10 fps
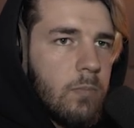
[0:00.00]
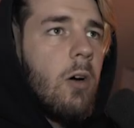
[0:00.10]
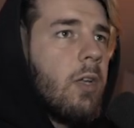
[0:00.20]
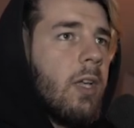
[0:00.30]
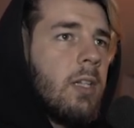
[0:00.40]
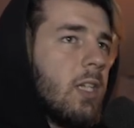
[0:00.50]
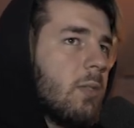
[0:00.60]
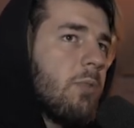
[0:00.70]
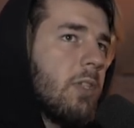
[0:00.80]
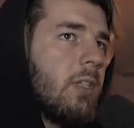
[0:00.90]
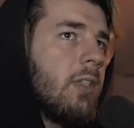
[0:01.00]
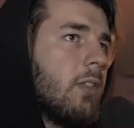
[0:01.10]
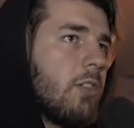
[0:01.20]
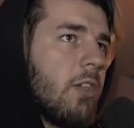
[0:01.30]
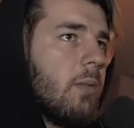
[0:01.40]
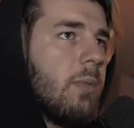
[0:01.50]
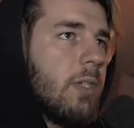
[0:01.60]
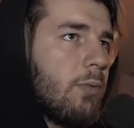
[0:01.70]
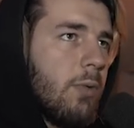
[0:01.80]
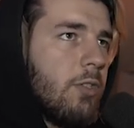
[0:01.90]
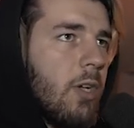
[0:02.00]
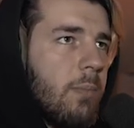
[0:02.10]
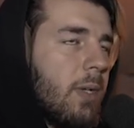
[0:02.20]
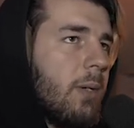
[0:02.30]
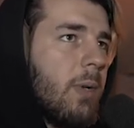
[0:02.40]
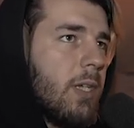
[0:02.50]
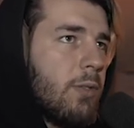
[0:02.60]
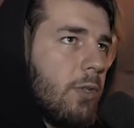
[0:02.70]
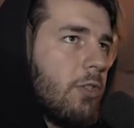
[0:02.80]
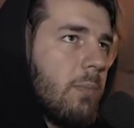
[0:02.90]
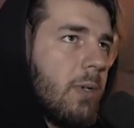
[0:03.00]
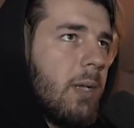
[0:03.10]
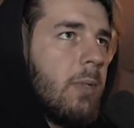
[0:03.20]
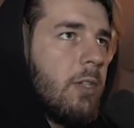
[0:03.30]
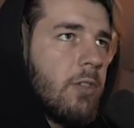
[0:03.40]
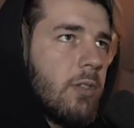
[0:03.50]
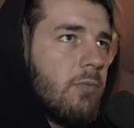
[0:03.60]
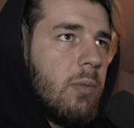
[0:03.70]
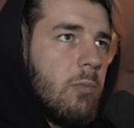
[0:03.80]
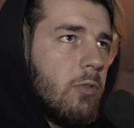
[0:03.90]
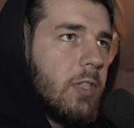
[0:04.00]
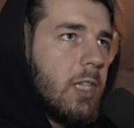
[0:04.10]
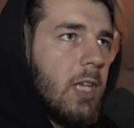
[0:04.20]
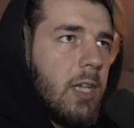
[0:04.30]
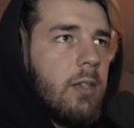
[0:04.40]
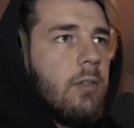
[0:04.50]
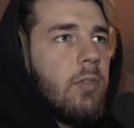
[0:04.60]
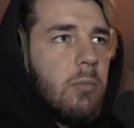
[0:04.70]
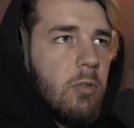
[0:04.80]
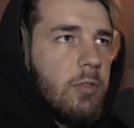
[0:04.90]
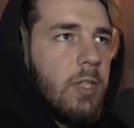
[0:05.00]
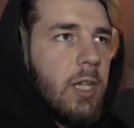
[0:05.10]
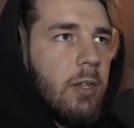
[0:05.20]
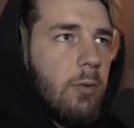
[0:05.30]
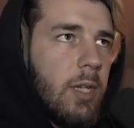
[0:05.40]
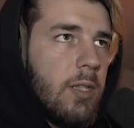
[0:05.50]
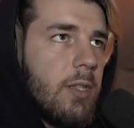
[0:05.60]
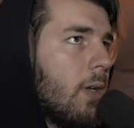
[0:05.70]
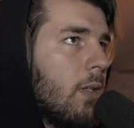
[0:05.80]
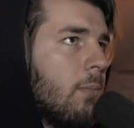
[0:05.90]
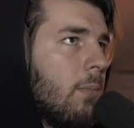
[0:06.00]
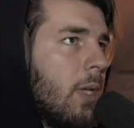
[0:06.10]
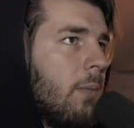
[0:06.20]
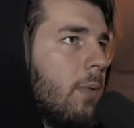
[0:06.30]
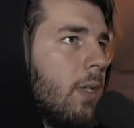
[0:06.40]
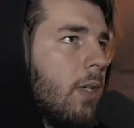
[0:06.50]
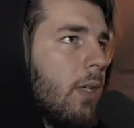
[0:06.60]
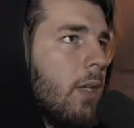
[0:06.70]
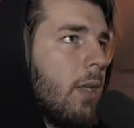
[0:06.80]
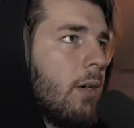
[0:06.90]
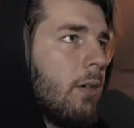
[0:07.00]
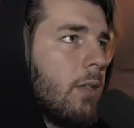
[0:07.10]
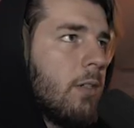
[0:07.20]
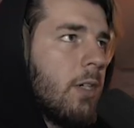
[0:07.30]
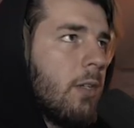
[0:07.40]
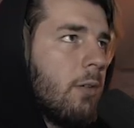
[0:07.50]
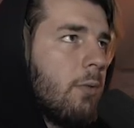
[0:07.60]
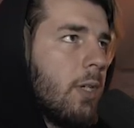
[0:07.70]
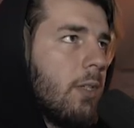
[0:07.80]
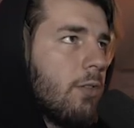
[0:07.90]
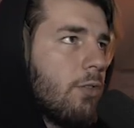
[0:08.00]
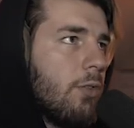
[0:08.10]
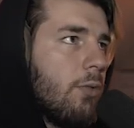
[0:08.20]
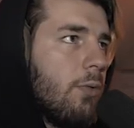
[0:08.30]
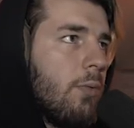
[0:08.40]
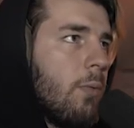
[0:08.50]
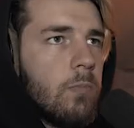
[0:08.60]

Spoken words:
Okay, and let's pretend that there's gonna be a switch up, and by switch up I mean just remove the kick, remove the 808s, and maybe get another 808, so...